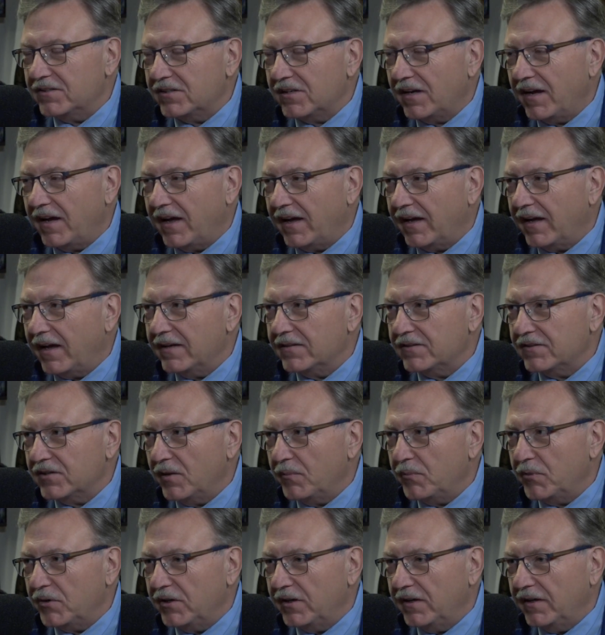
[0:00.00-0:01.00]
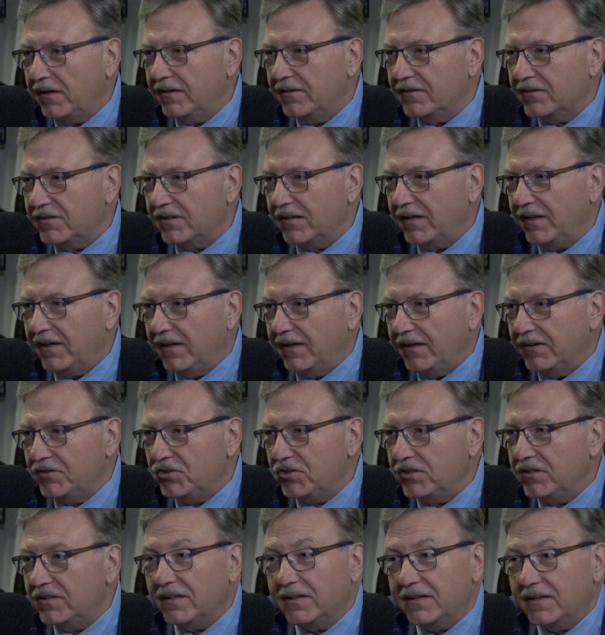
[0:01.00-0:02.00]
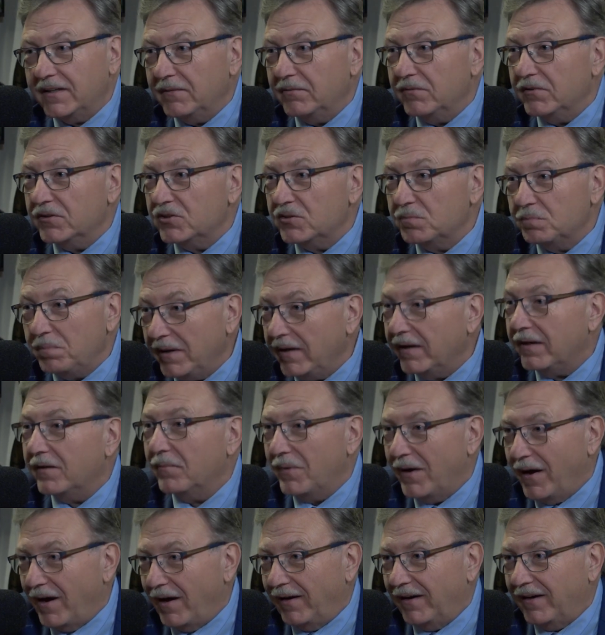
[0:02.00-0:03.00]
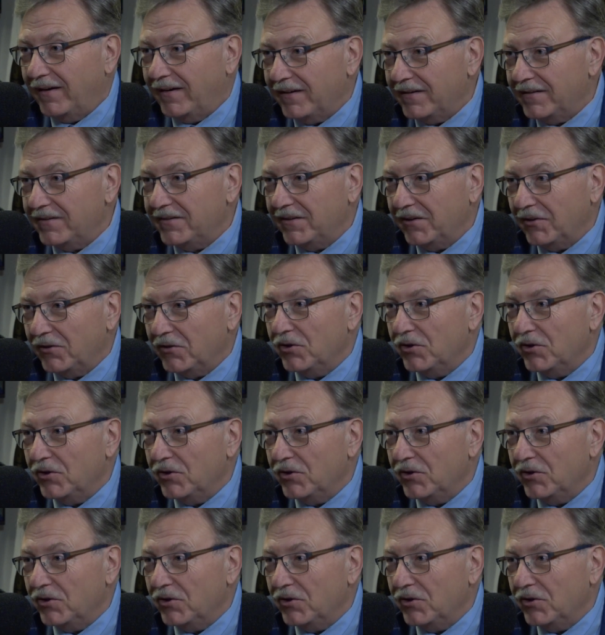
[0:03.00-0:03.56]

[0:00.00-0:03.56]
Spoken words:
say, "I got something you need to see." She didn't even speak about it until